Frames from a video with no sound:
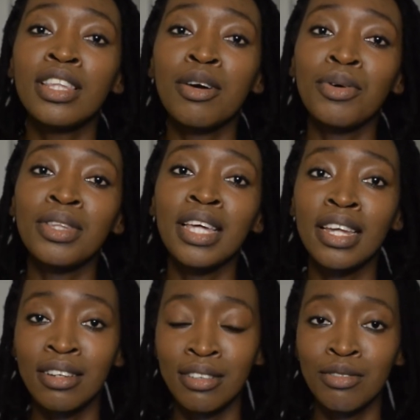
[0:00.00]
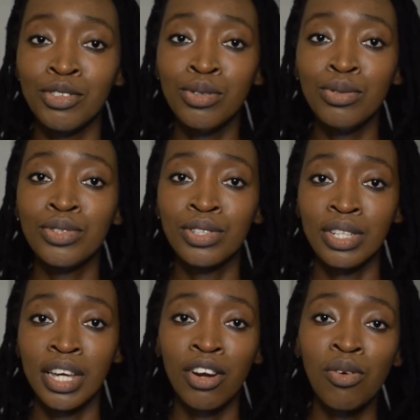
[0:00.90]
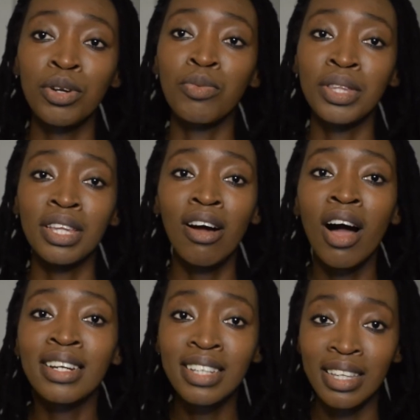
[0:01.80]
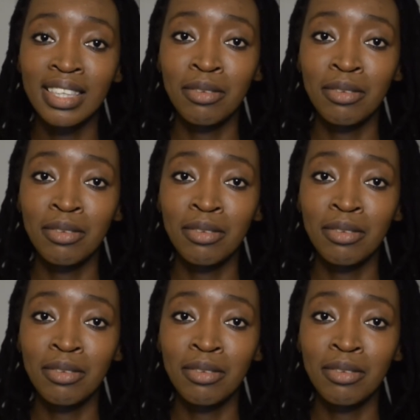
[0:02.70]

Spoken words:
they would then use heroin when they can't get